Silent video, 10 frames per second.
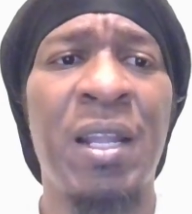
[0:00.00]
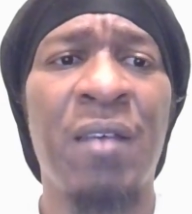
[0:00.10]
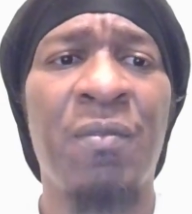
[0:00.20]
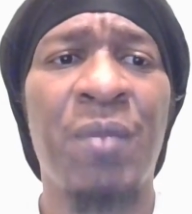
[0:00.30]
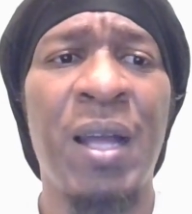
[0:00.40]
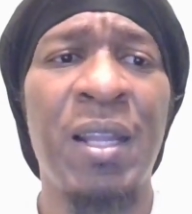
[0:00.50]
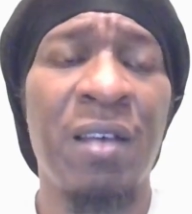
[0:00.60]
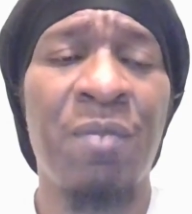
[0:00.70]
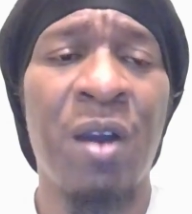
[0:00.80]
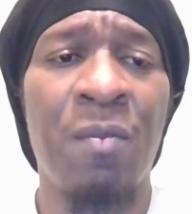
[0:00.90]
I
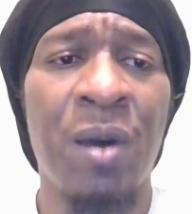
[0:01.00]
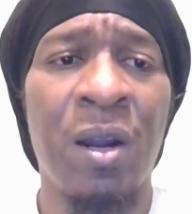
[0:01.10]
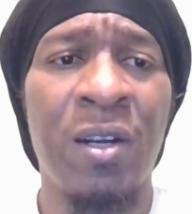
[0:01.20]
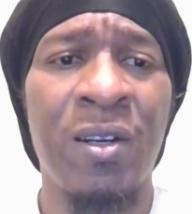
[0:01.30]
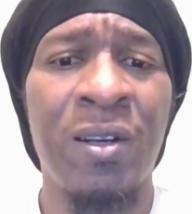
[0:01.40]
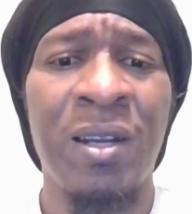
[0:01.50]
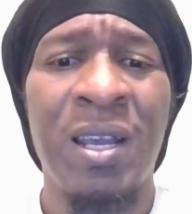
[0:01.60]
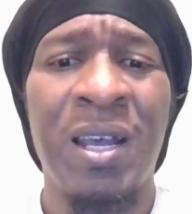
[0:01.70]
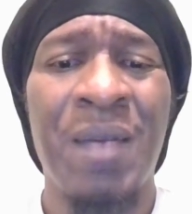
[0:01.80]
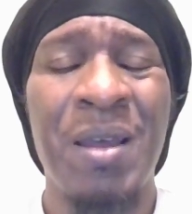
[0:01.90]
love Bob Barker.
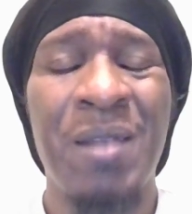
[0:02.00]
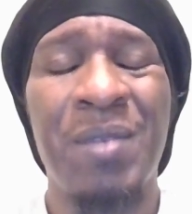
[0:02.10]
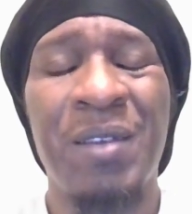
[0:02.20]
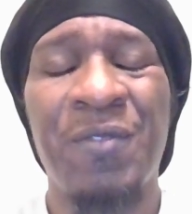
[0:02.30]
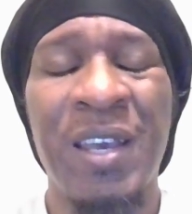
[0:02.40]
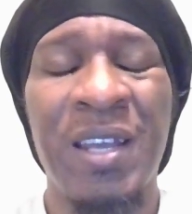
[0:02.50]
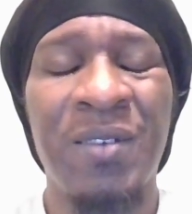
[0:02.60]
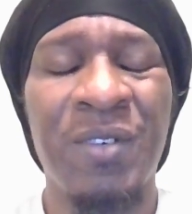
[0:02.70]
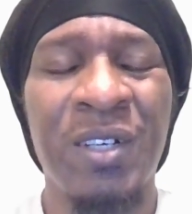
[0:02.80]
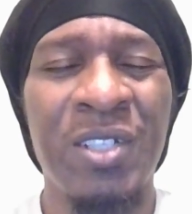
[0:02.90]
I'm not a big fan
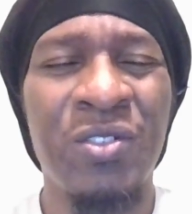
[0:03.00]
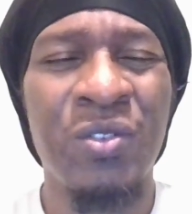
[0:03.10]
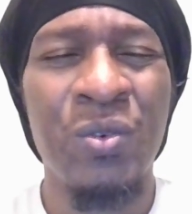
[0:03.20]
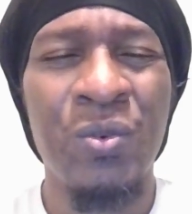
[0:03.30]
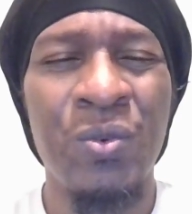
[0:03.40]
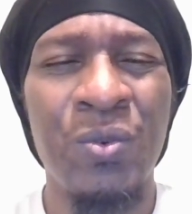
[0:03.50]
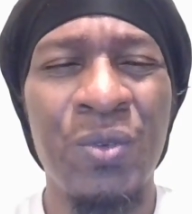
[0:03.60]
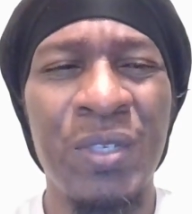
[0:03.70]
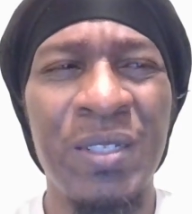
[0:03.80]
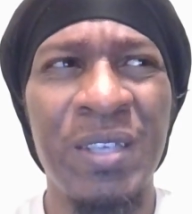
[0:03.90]
of
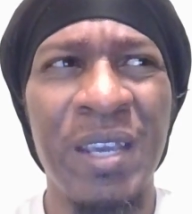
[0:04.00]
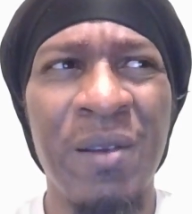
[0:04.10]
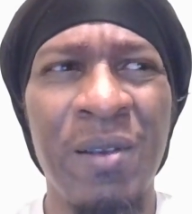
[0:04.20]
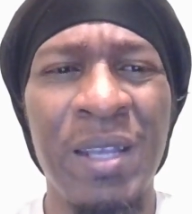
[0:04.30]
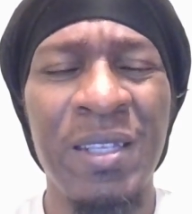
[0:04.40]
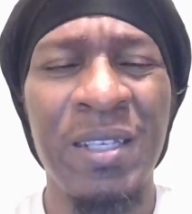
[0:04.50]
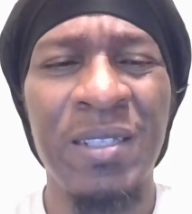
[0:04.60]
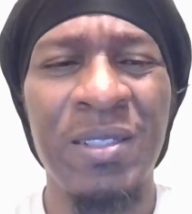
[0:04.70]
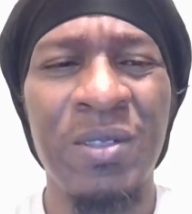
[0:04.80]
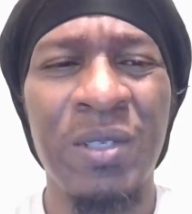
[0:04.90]
Drew Carey. I think
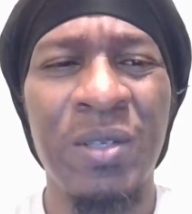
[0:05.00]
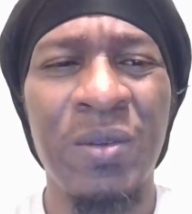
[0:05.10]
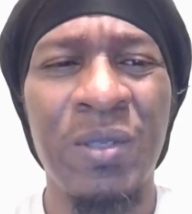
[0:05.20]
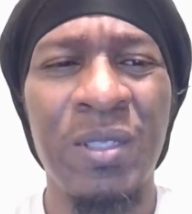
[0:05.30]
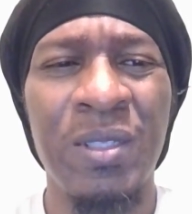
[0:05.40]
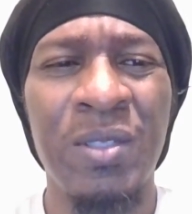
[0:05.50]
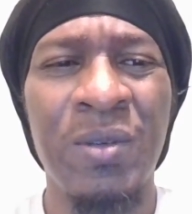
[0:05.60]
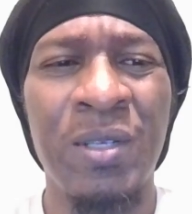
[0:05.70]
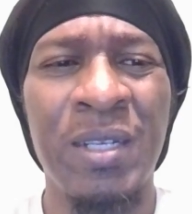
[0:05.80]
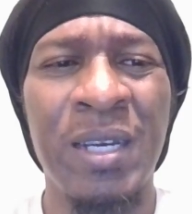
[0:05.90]
he's doing
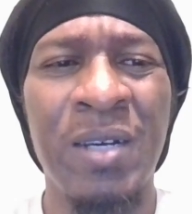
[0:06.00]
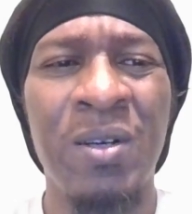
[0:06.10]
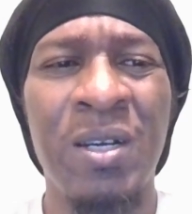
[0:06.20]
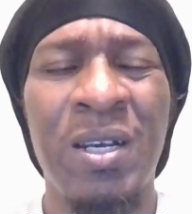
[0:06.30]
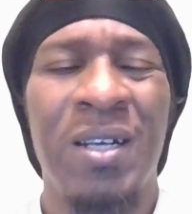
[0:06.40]
it now.